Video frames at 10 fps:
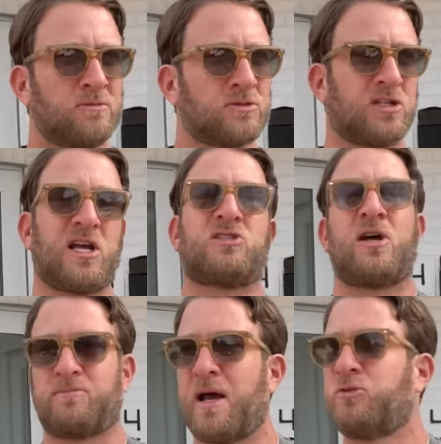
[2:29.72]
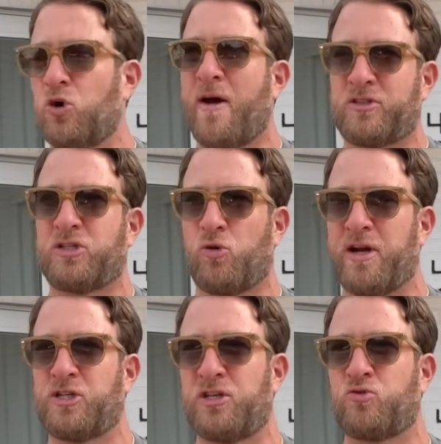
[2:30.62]
Because I sometimes do have
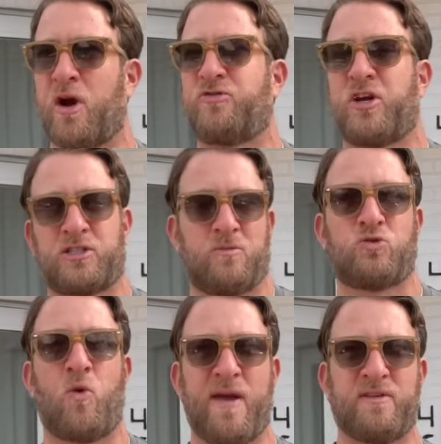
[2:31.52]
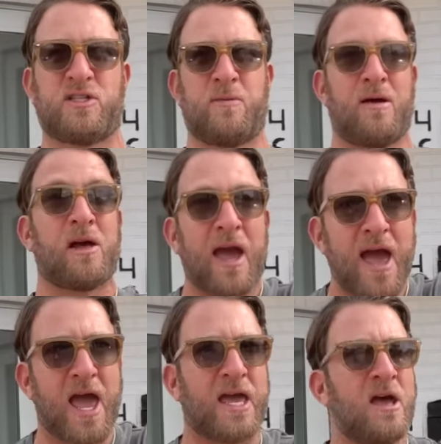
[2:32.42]
situations where I think someone's waving to me. I'm like,
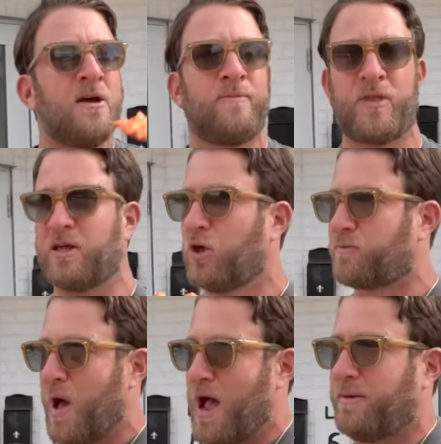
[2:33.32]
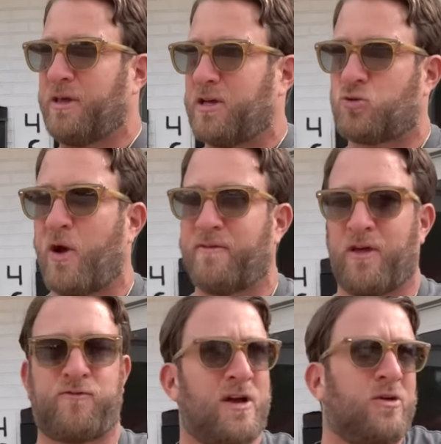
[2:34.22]
hey. And I look behind me, there's waving to
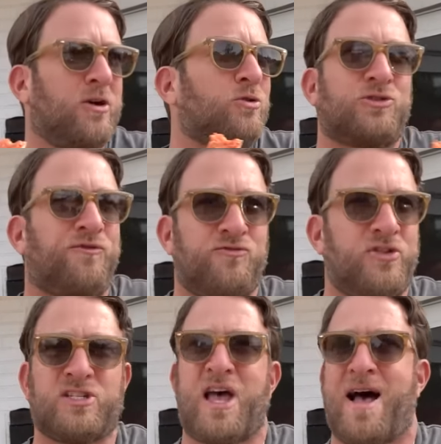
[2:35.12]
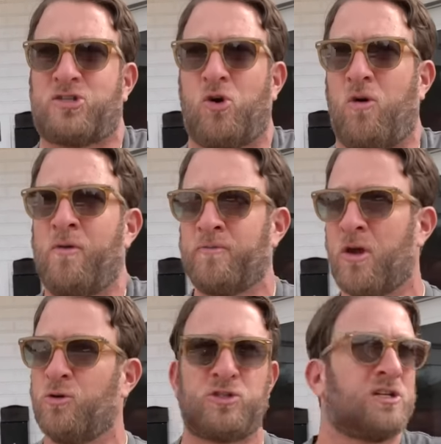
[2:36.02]
a friend. Like, who's this asshole?
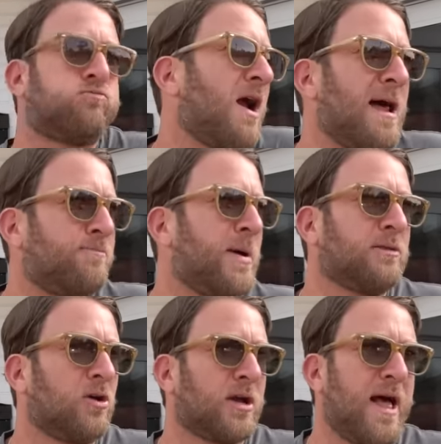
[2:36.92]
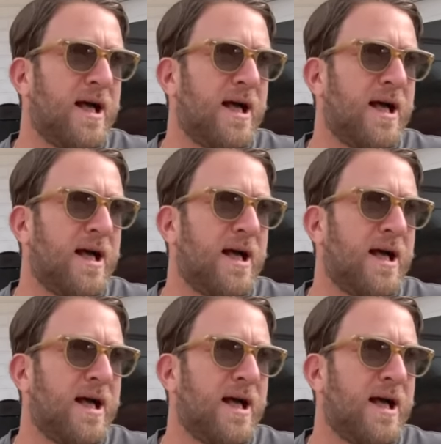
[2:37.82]
Who's this Brad Pitt looking